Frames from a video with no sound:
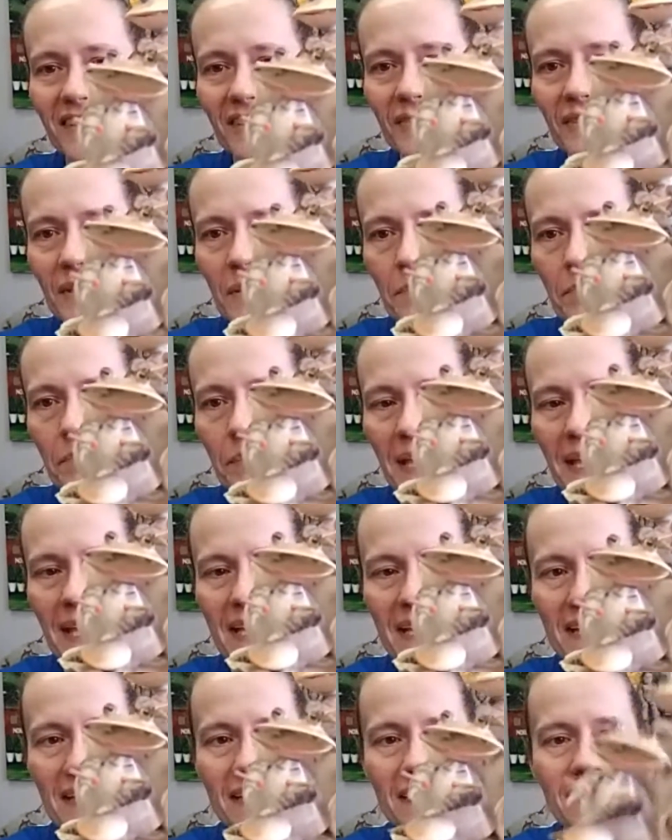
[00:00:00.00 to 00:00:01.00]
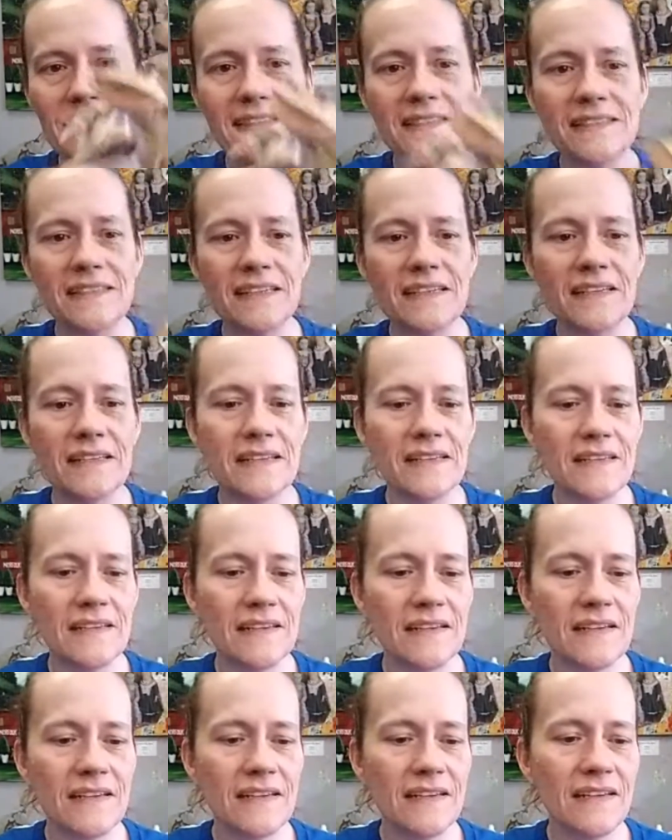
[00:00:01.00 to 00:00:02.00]
They're in a band.
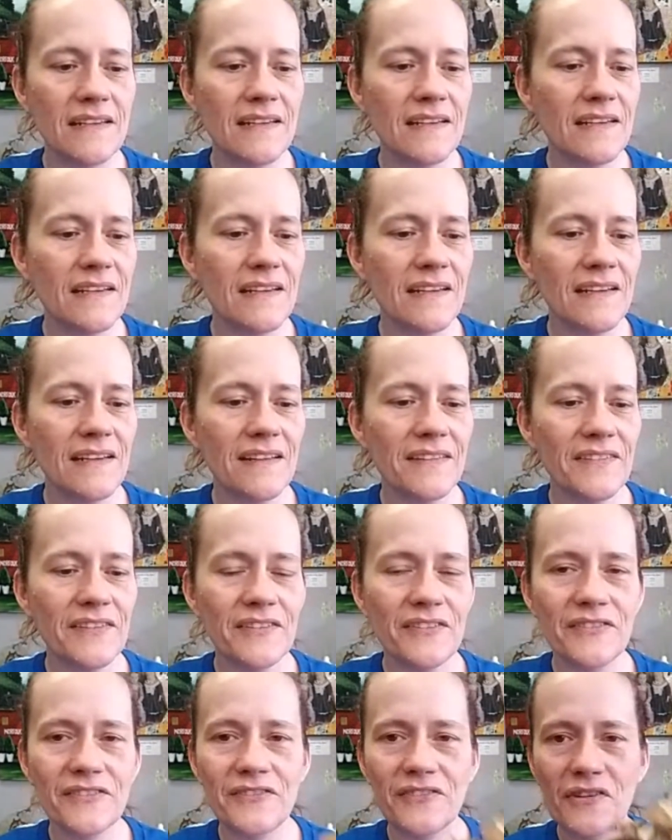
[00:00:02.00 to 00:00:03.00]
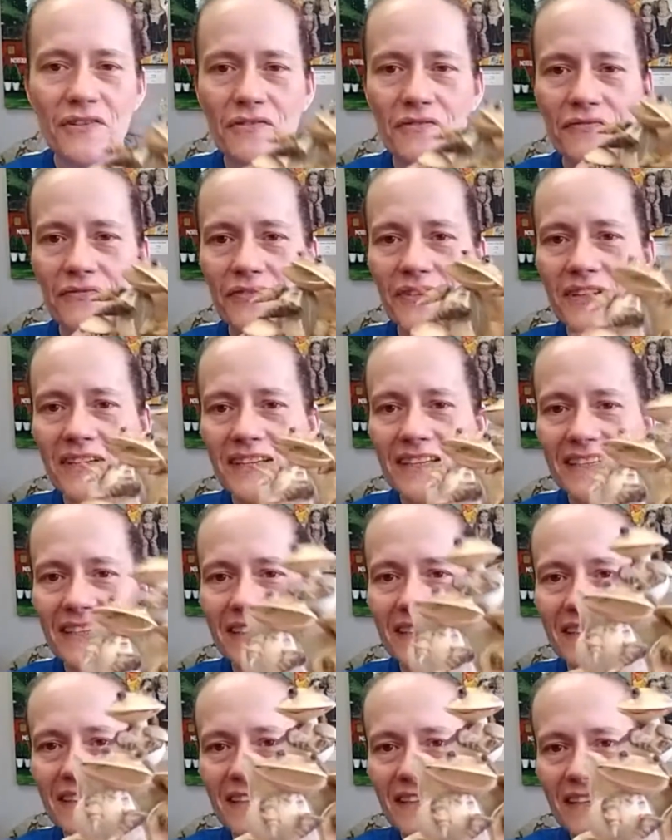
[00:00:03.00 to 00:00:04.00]
They're so
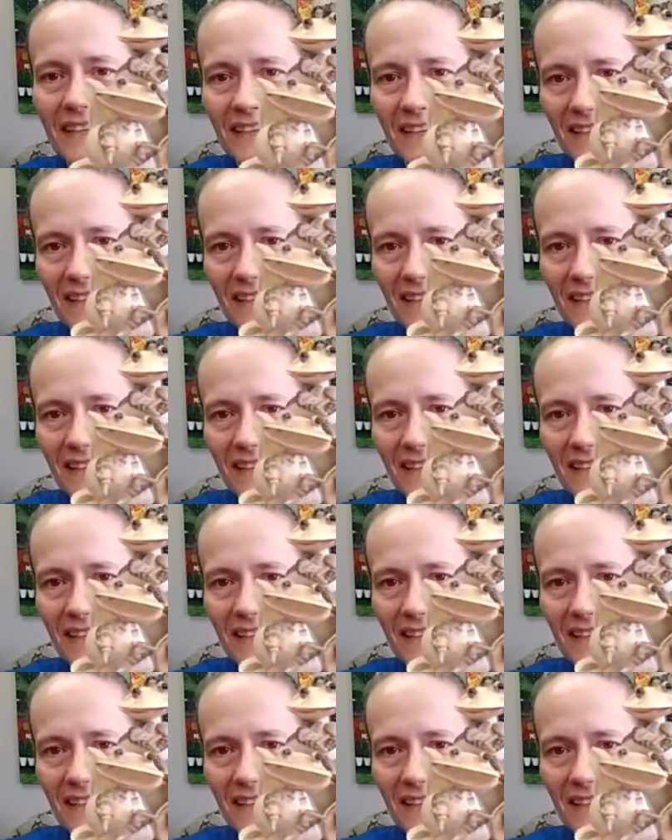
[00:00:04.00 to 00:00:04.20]
fun.